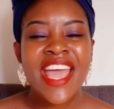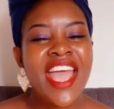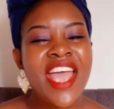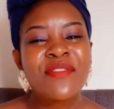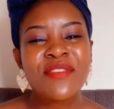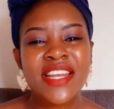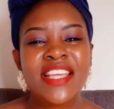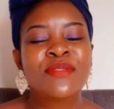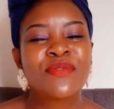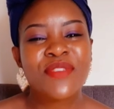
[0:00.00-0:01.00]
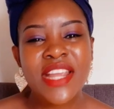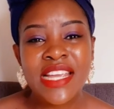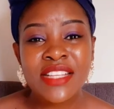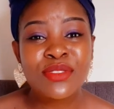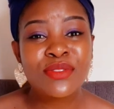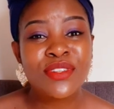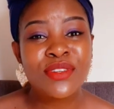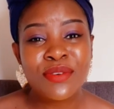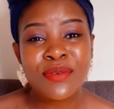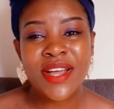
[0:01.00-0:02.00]
Everyone is free to
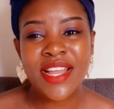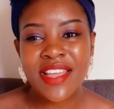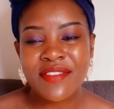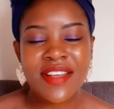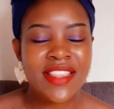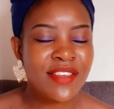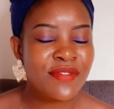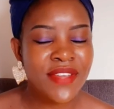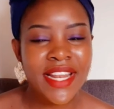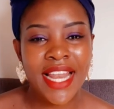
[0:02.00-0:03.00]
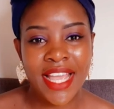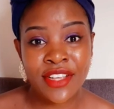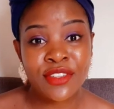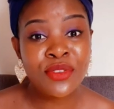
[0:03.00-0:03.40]
do whatever they feel like